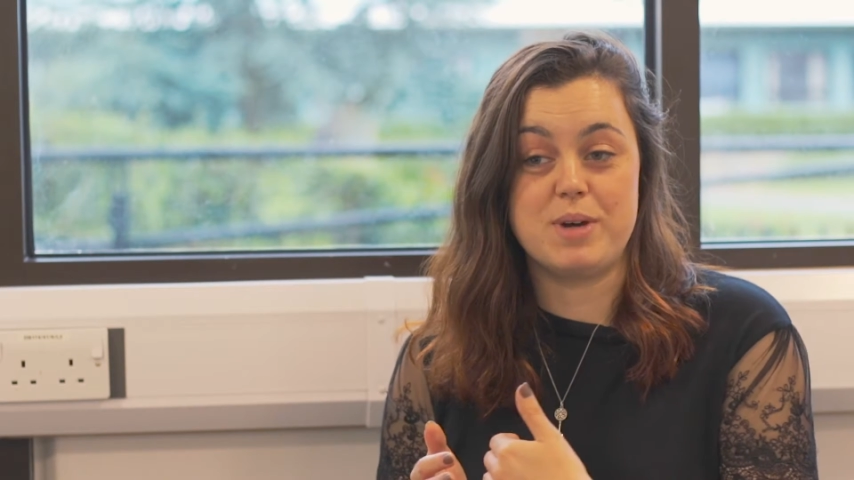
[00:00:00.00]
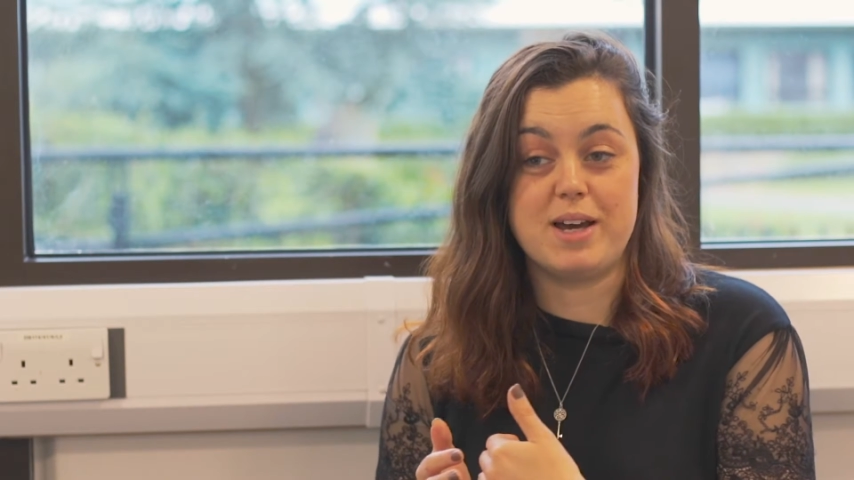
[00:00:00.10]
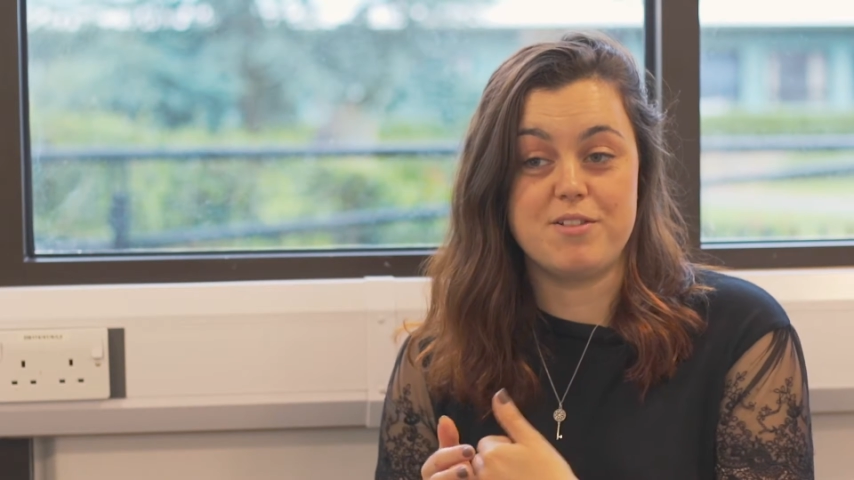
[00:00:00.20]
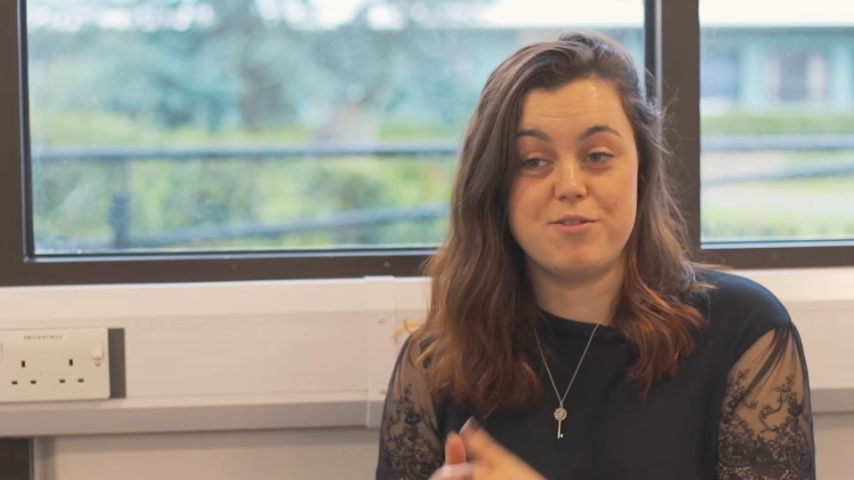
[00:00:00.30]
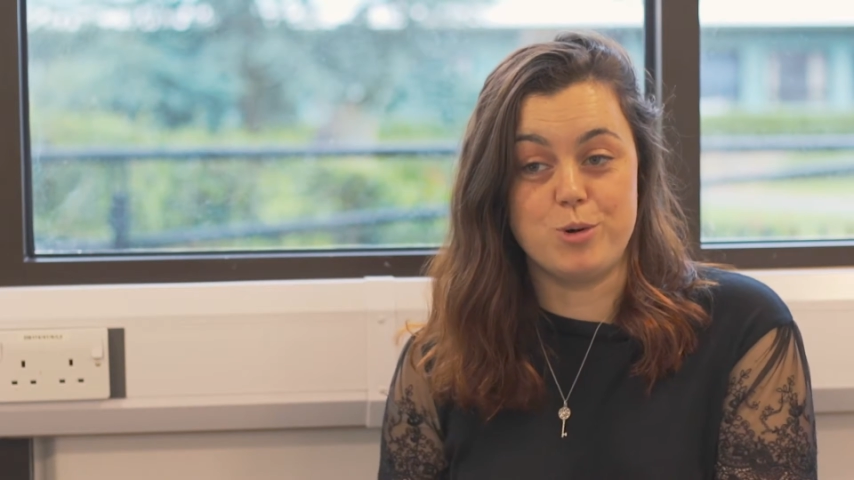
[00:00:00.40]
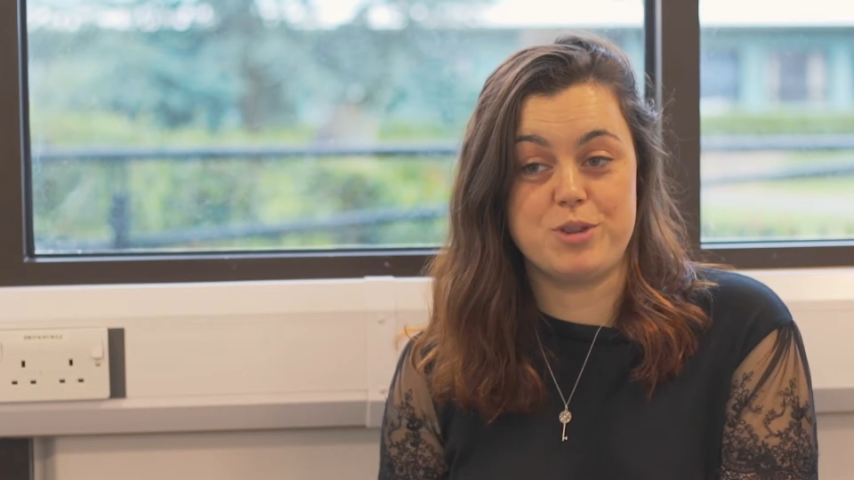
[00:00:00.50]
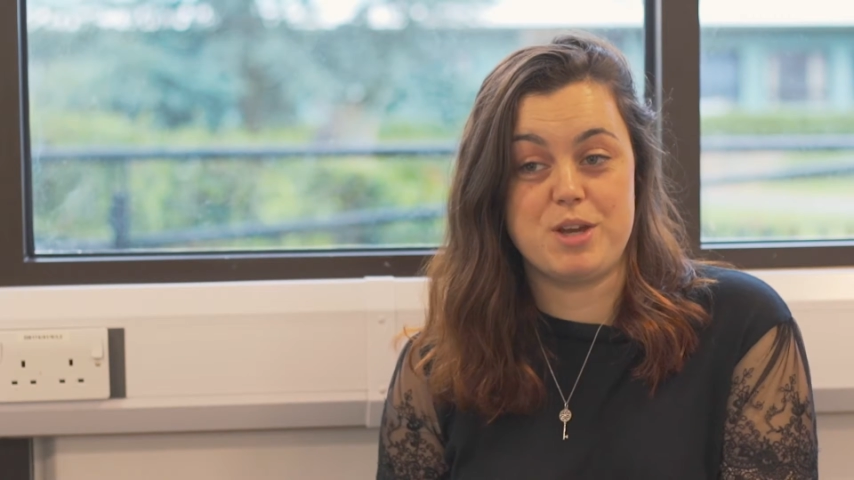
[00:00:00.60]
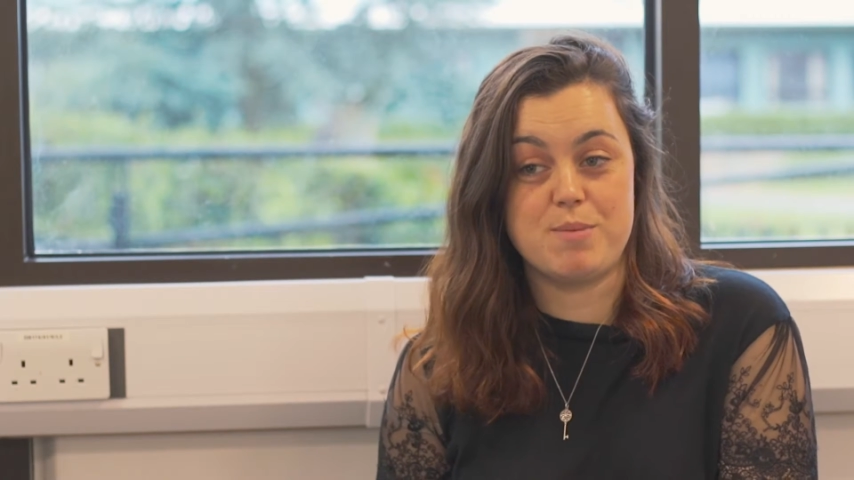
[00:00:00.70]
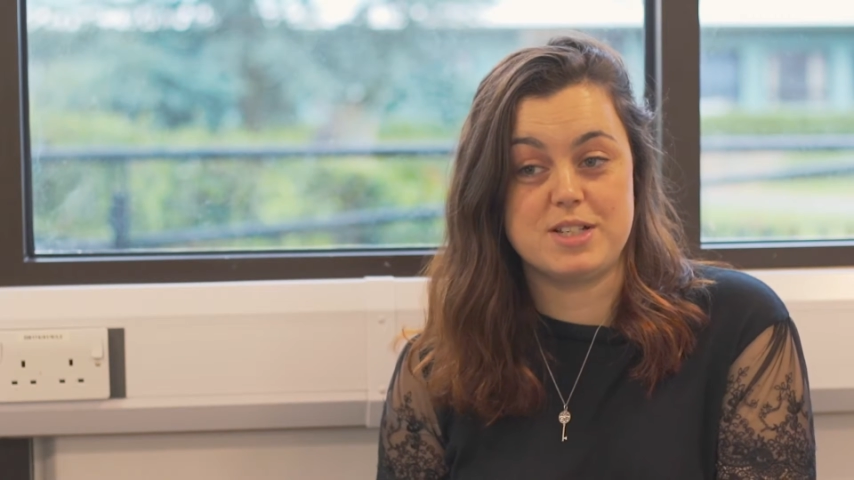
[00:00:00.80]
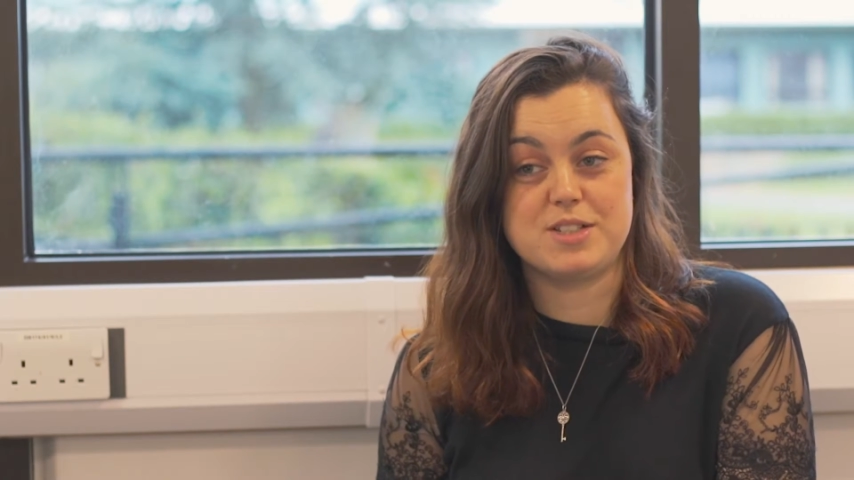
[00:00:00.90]
my fourth
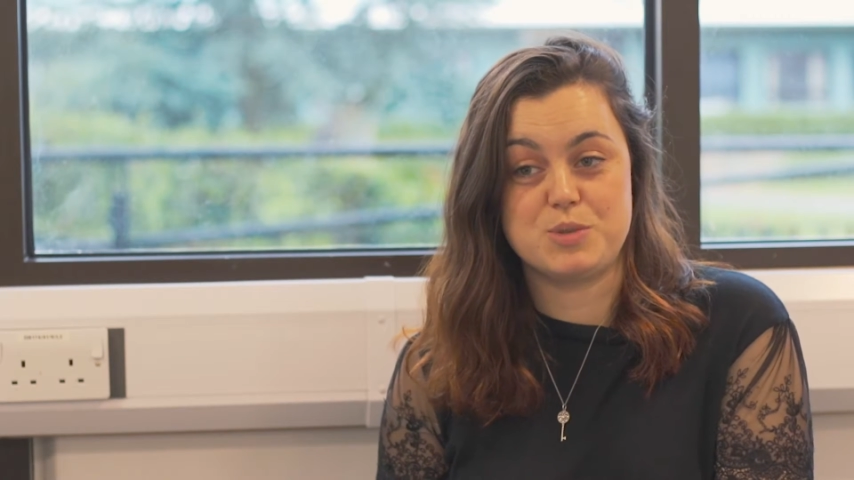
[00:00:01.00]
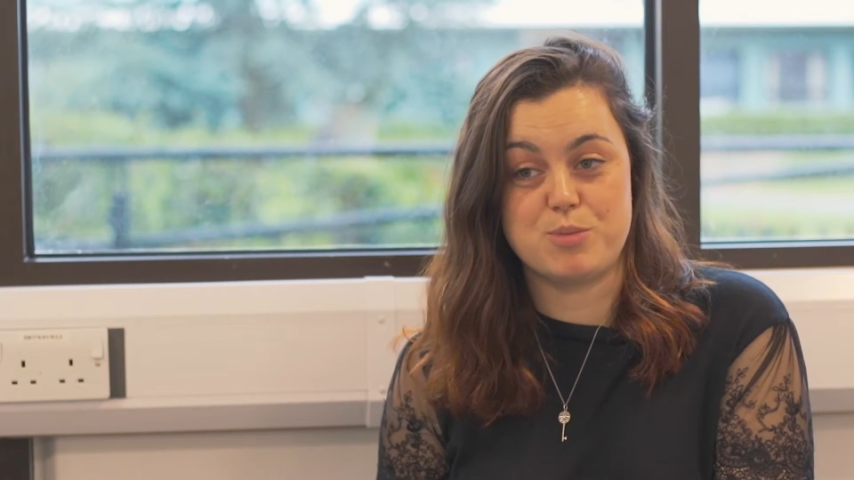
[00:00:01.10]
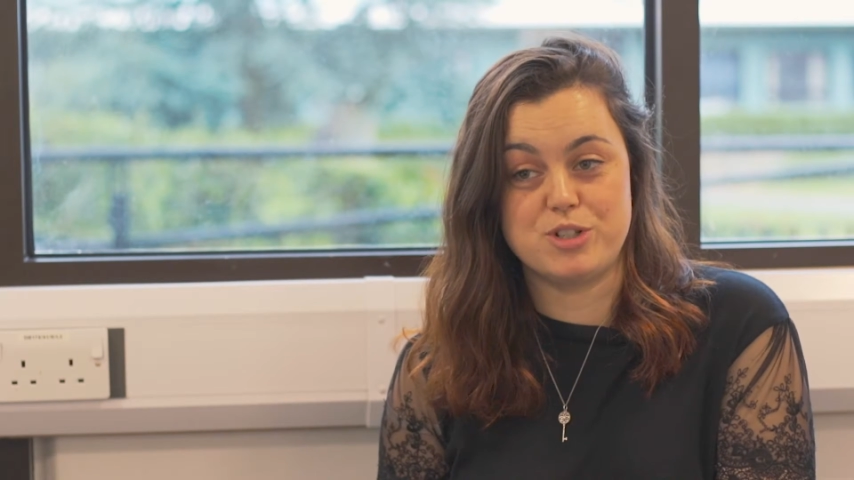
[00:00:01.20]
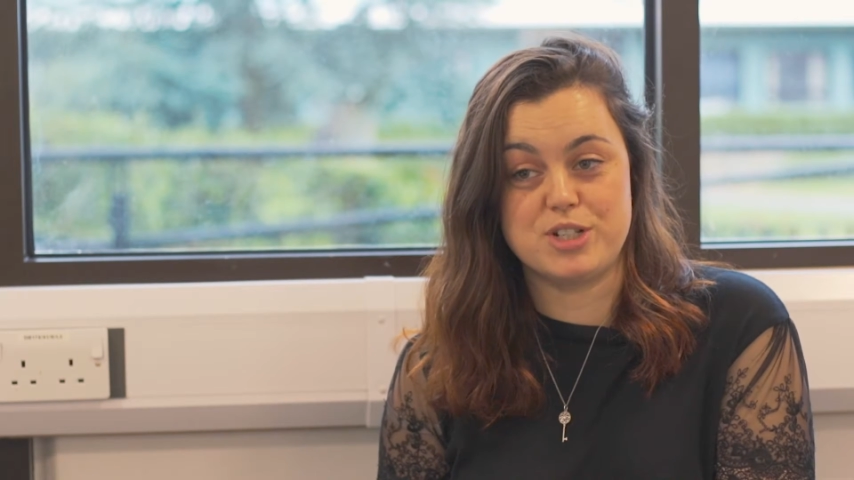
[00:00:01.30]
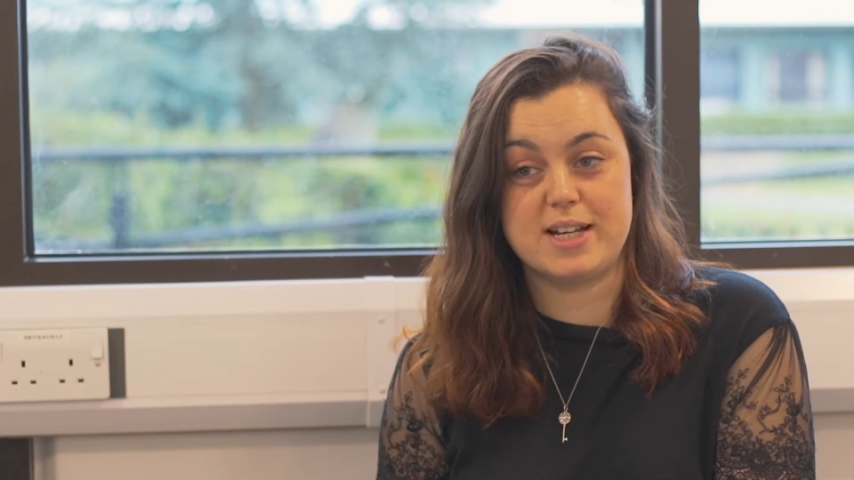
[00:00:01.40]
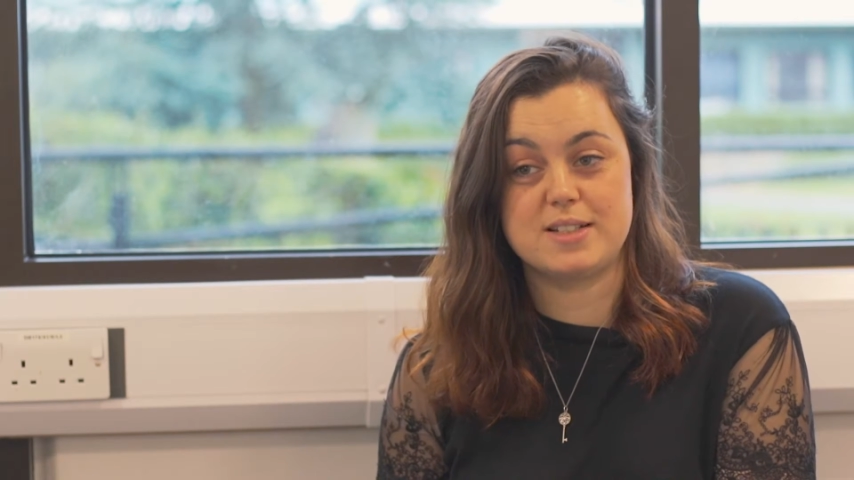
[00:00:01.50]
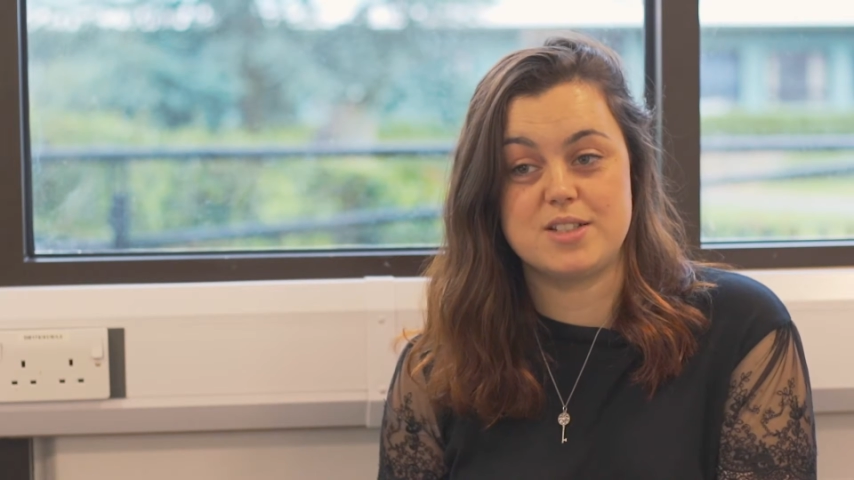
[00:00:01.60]
year master's project.